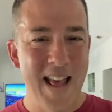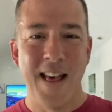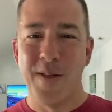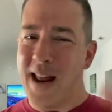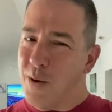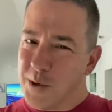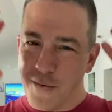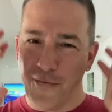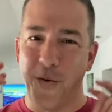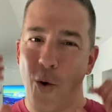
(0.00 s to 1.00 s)
Then it was the
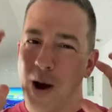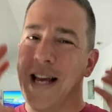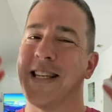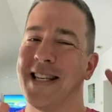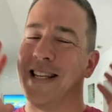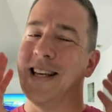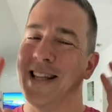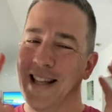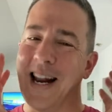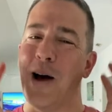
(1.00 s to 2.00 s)
voice
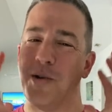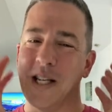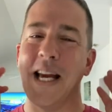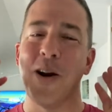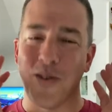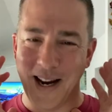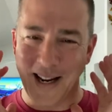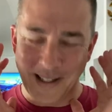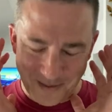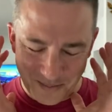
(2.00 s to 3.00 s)
that I was
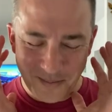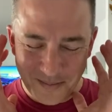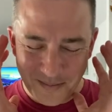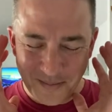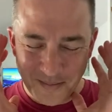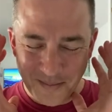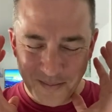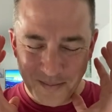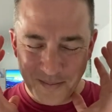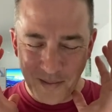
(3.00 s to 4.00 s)
hearing
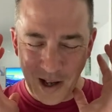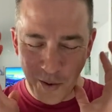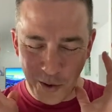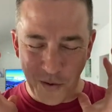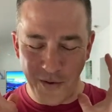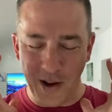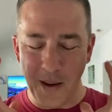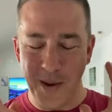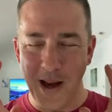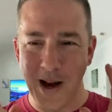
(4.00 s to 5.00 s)
who was filling
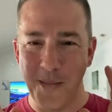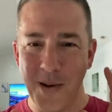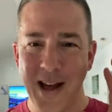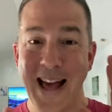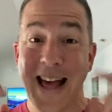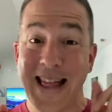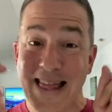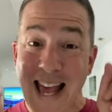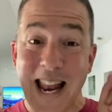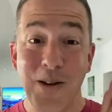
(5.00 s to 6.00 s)
me up
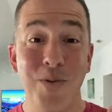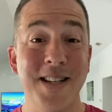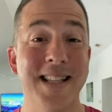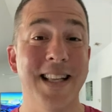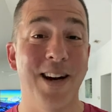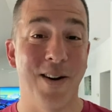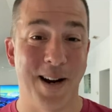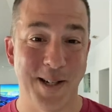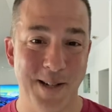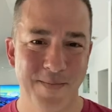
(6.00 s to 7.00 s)
then it was the
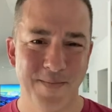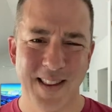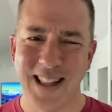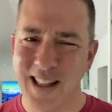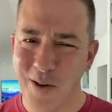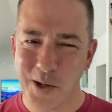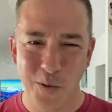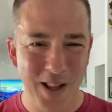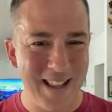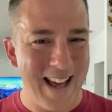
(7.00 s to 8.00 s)
lyrics. The lyrics
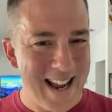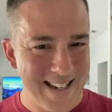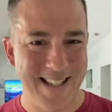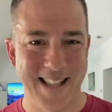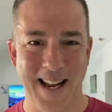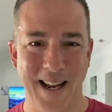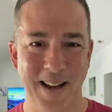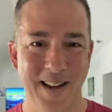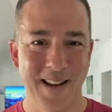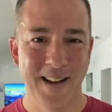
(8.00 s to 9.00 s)
were the last thing.
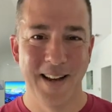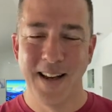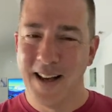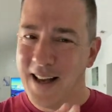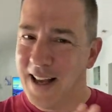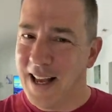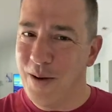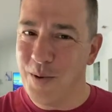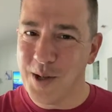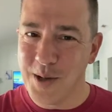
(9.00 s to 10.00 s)
It
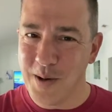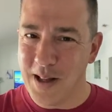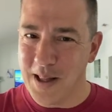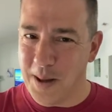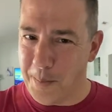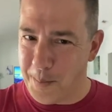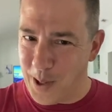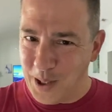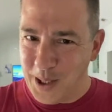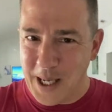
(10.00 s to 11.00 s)
was the
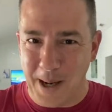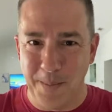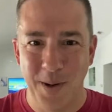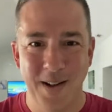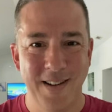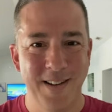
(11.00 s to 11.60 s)
buildup